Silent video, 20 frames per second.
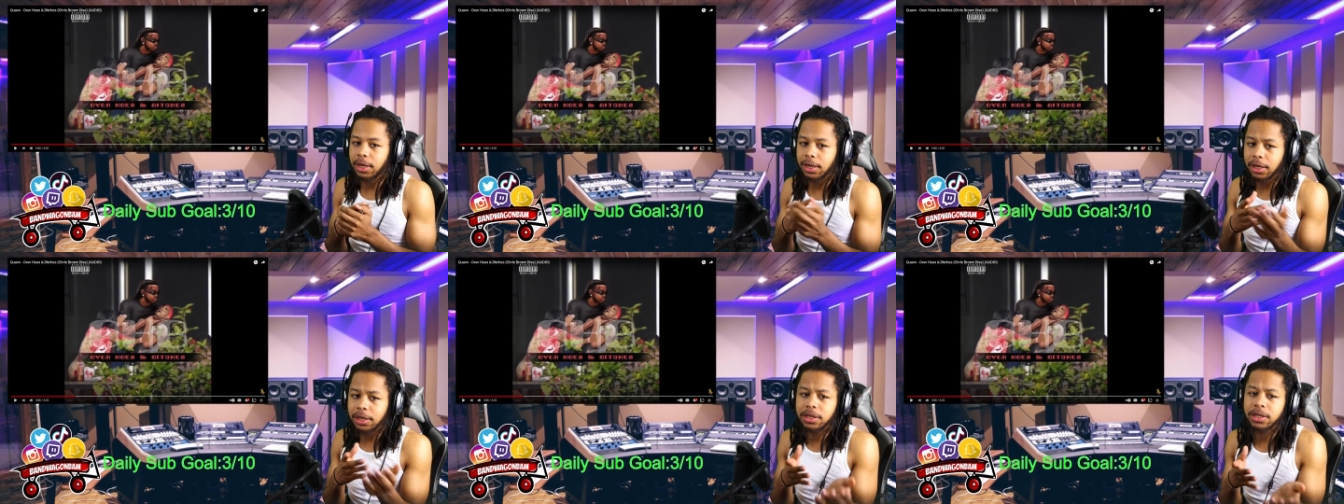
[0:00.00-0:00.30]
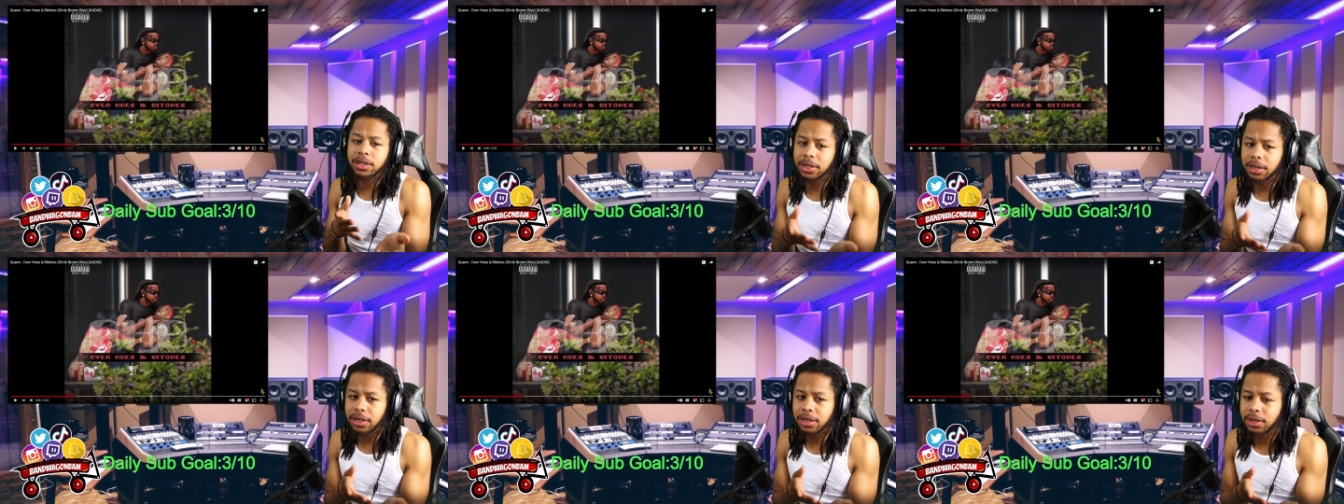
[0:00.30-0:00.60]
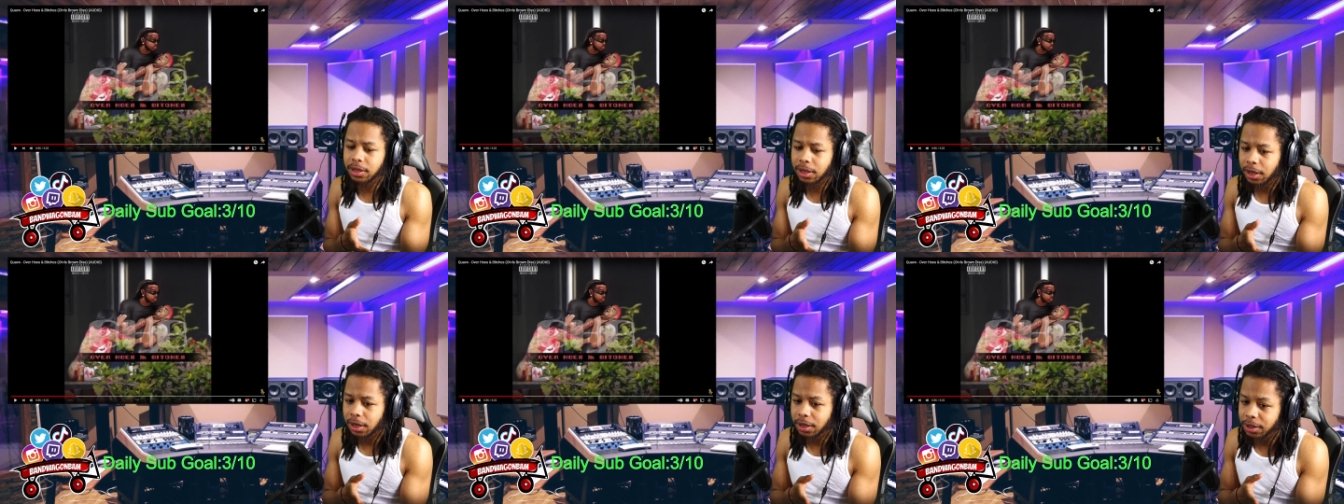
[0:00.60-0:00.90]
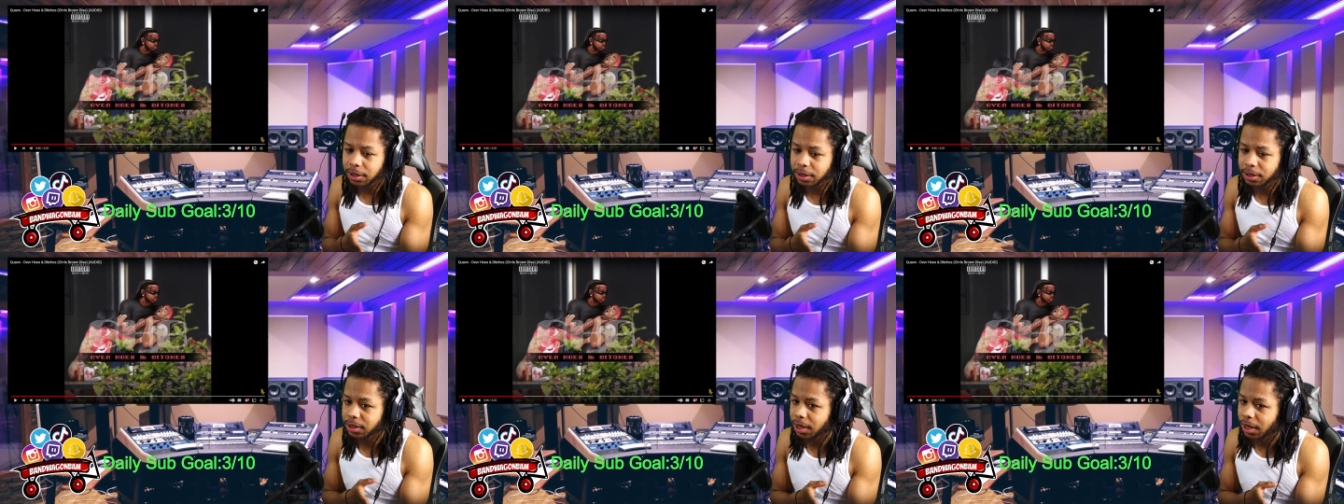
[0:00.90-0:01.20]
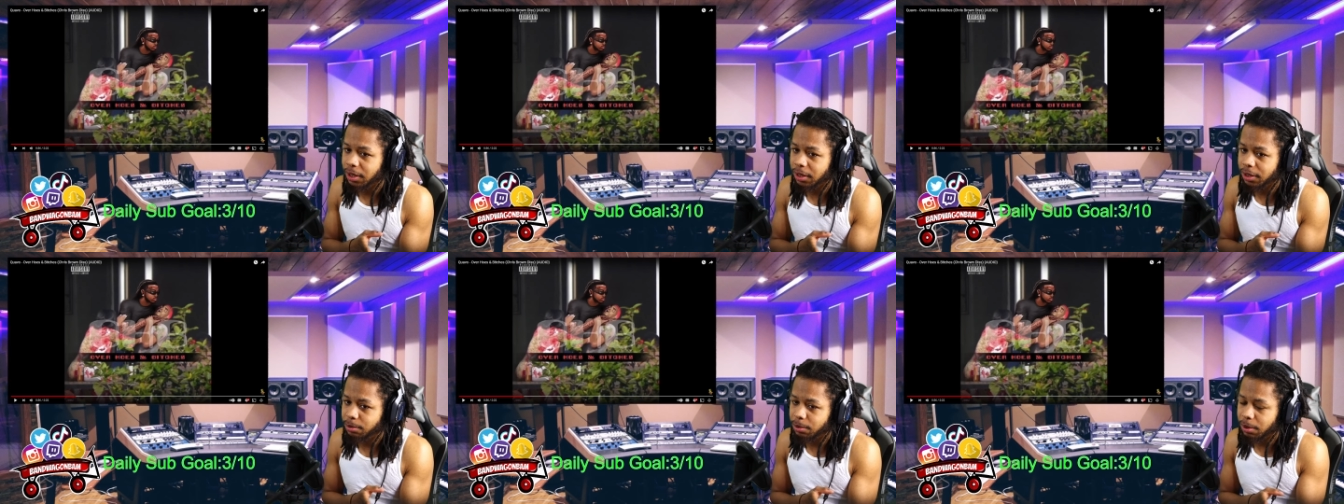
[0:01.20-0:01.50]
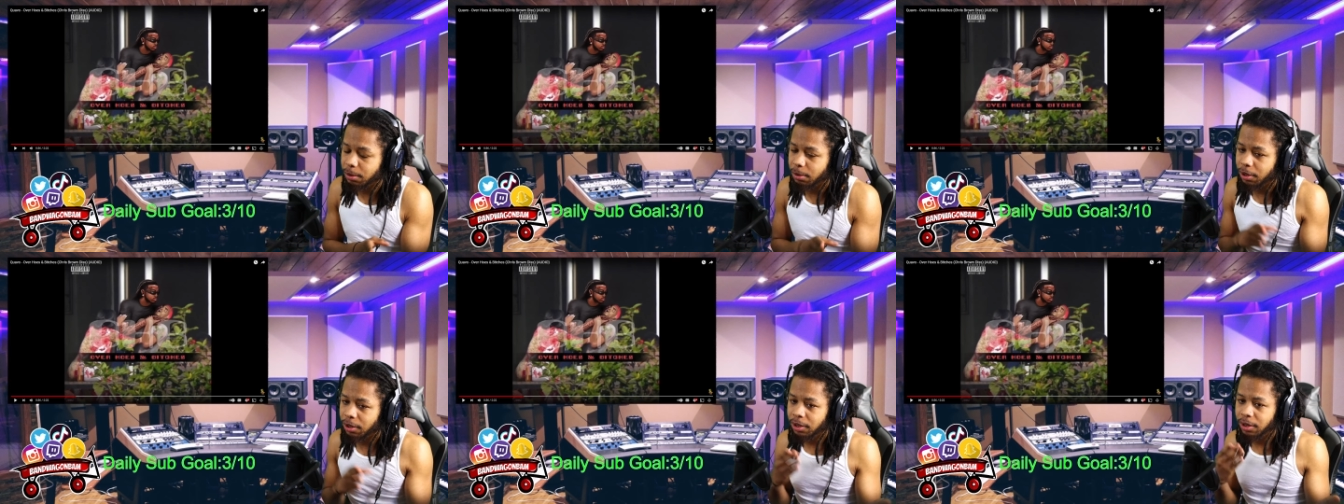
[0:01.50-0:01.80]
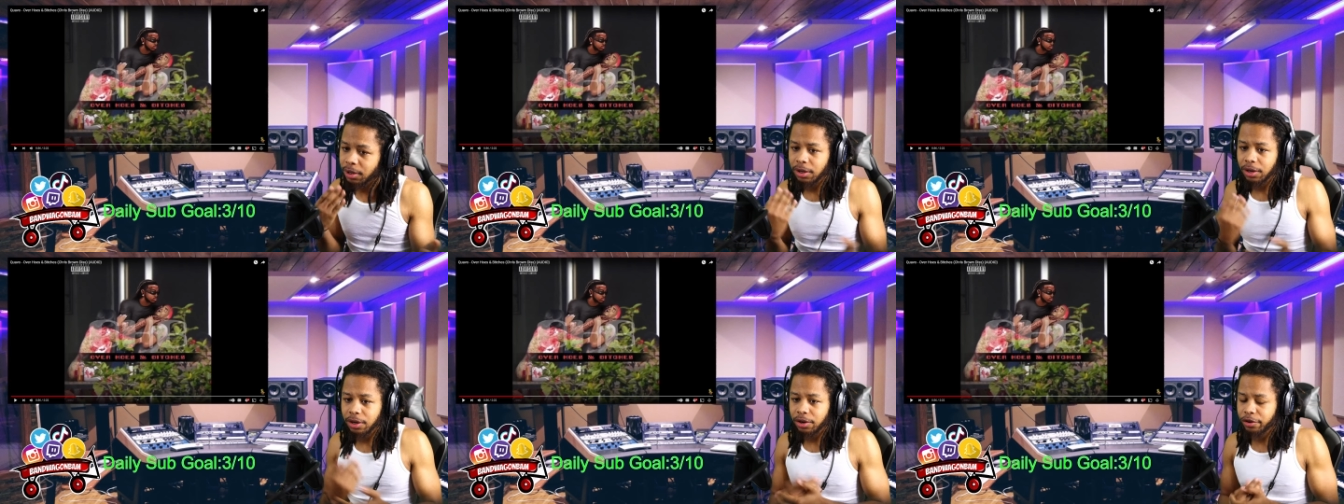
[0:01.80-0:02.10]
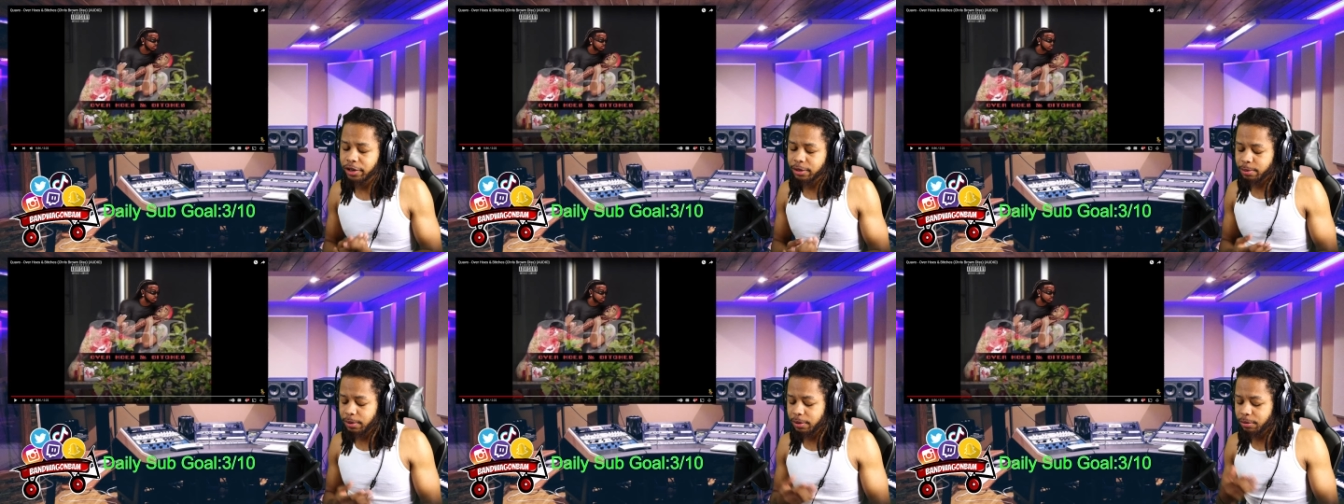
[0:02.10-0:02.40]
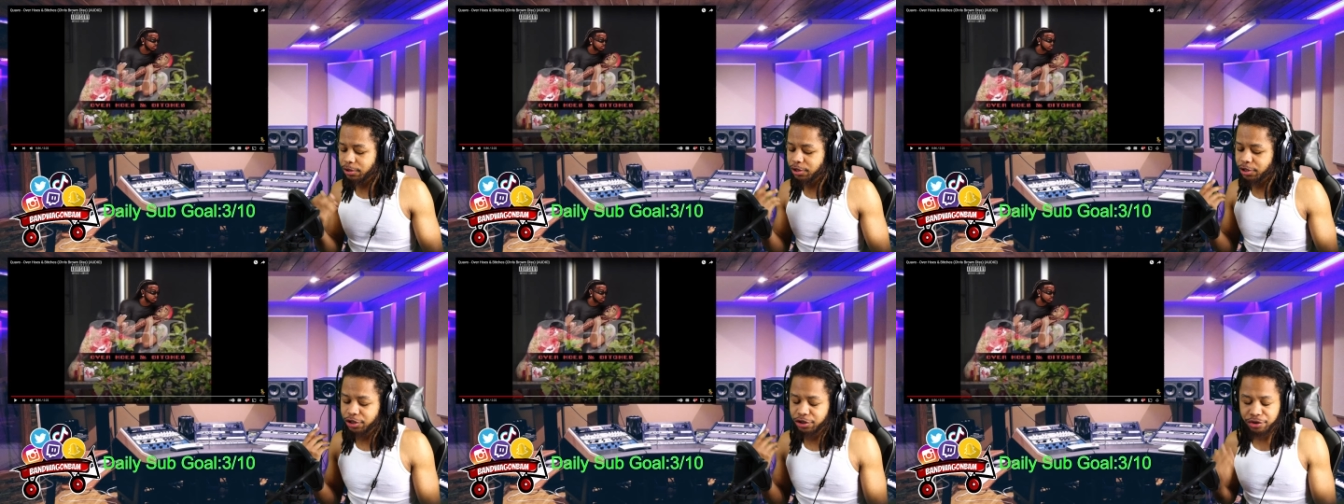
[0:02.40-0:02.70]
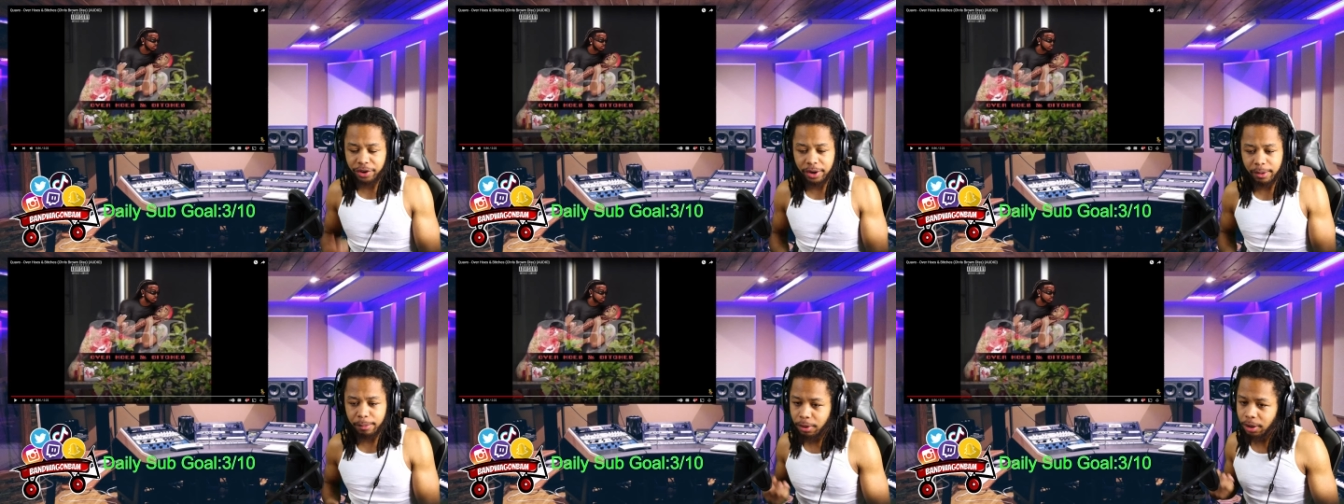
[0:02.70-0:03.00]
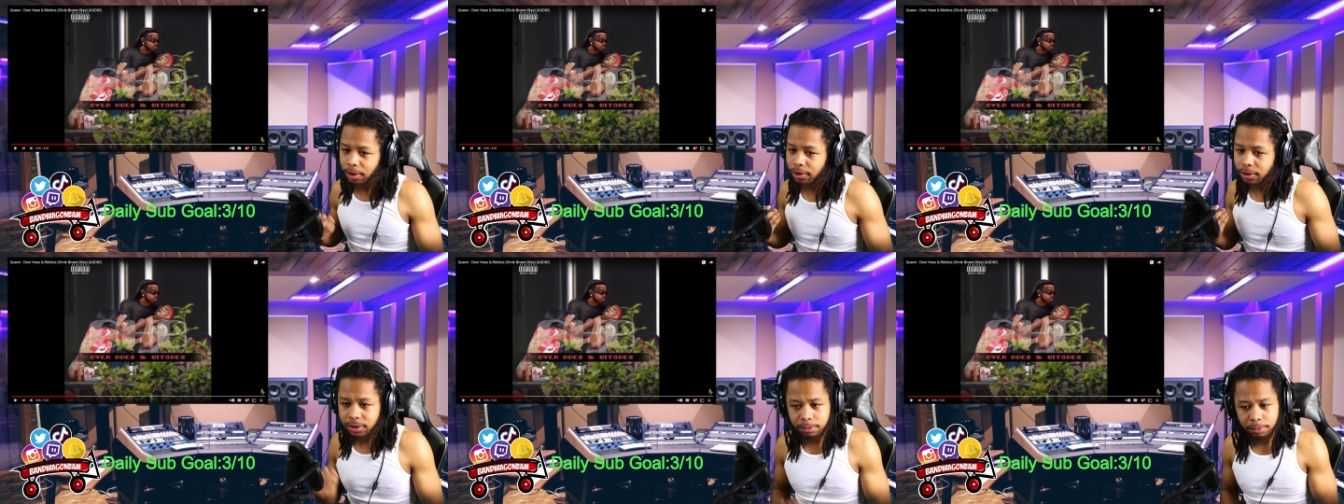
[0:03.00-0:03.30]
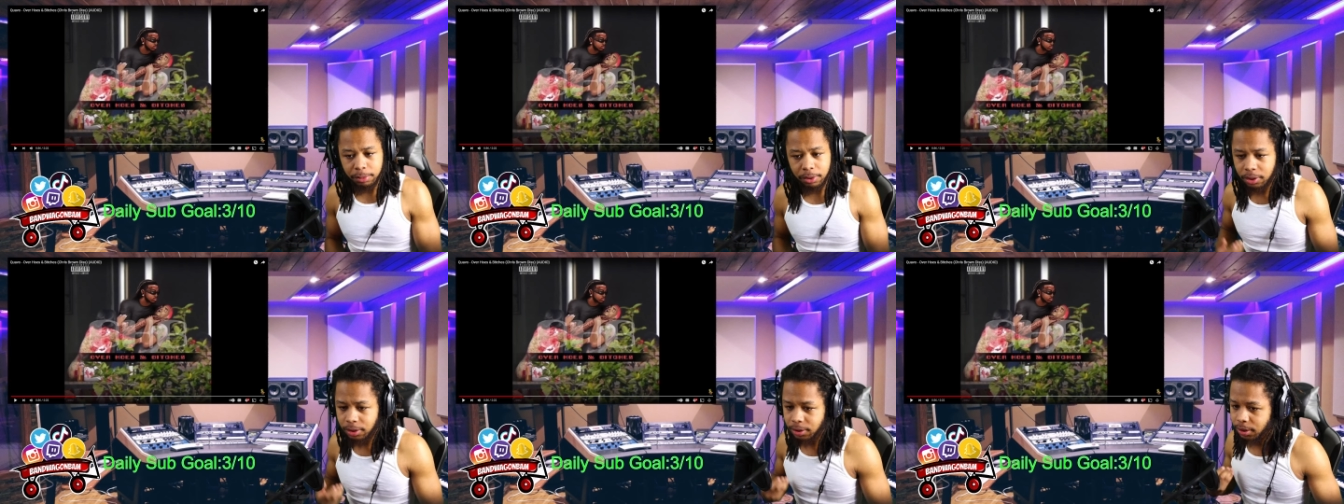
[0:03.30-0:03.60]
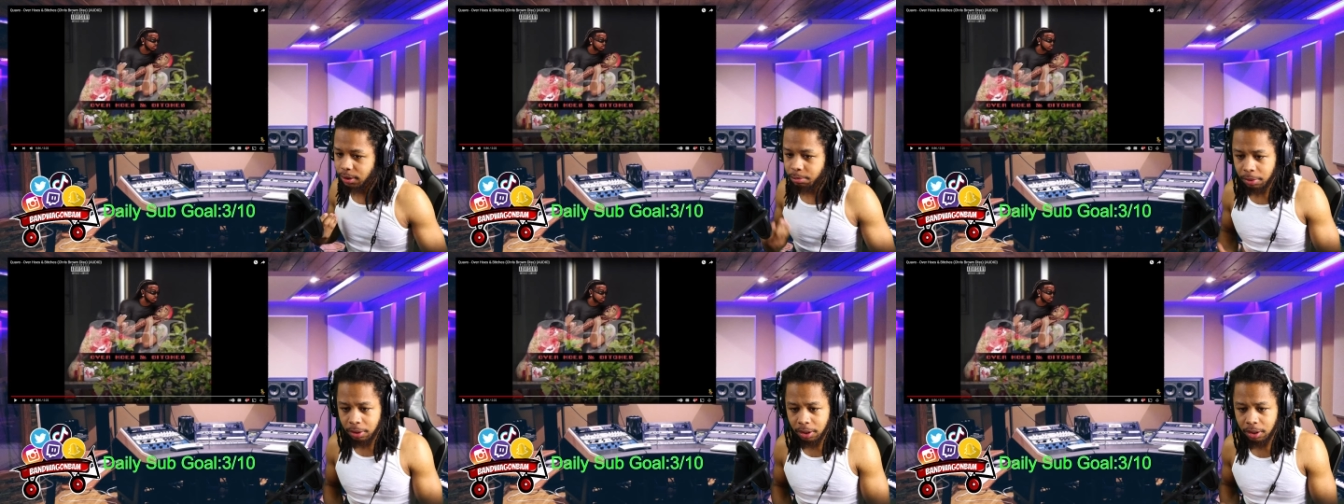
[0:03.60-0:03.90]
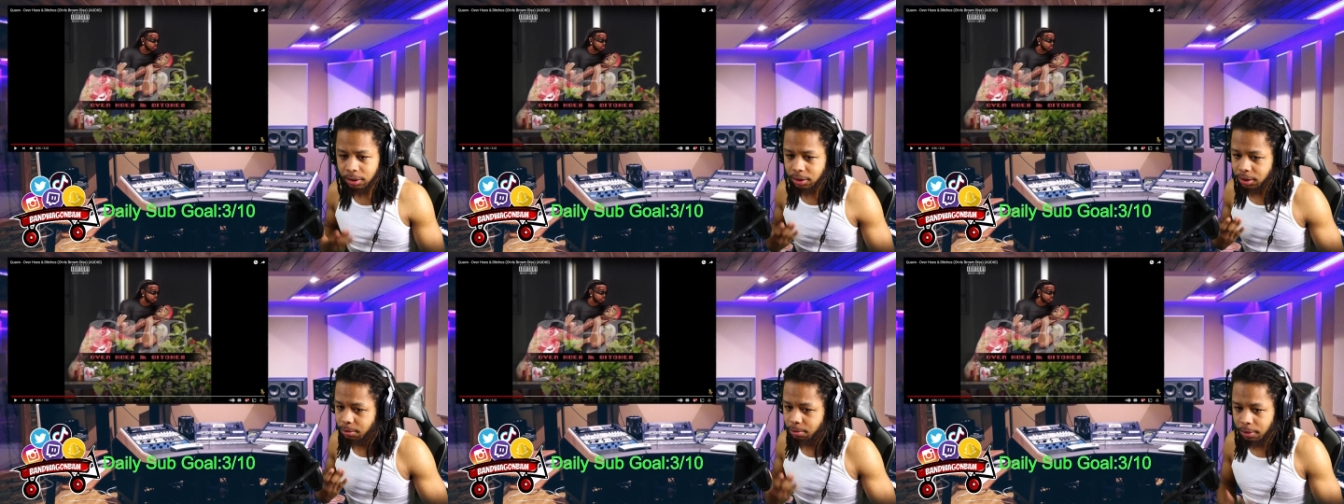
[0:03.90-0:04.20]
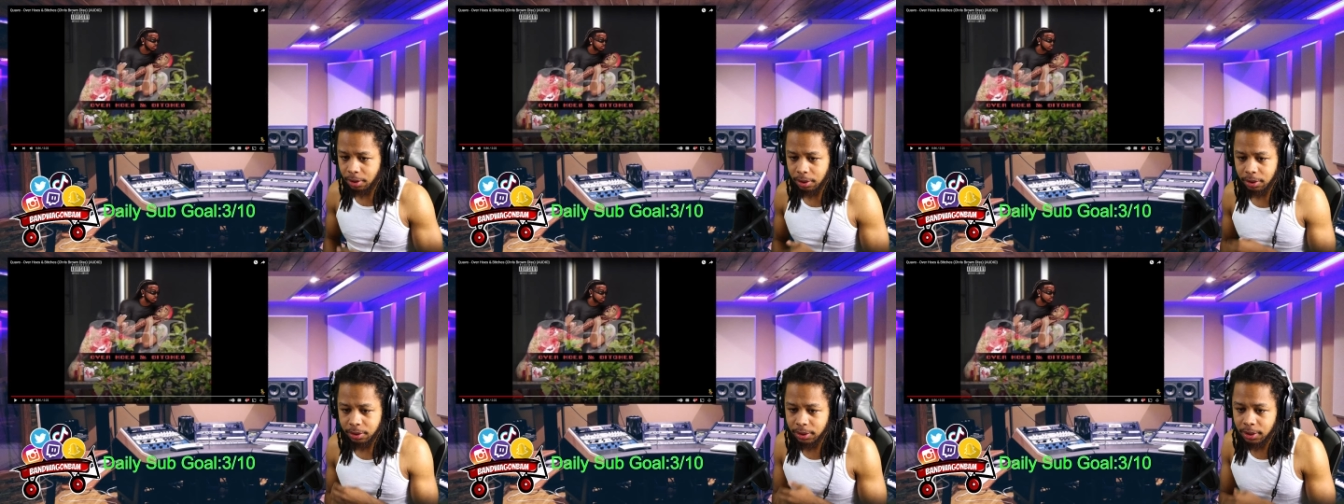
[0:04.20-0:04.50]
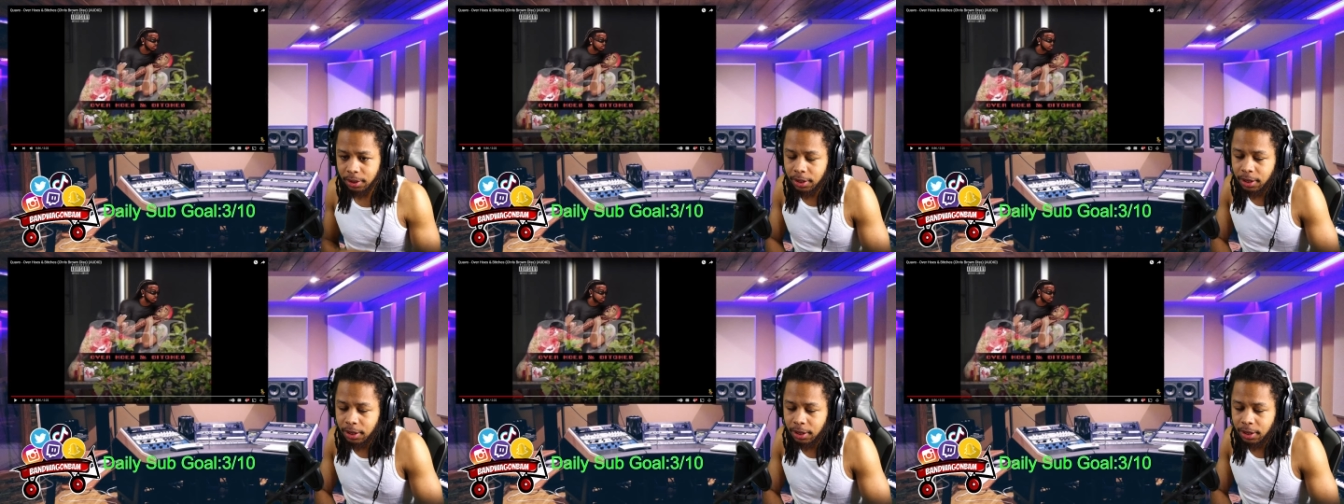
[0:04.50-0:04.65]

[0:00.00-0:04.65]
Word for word: This is easy to understand as well, but Chris Brown was just straight bars, bars, bars, bars.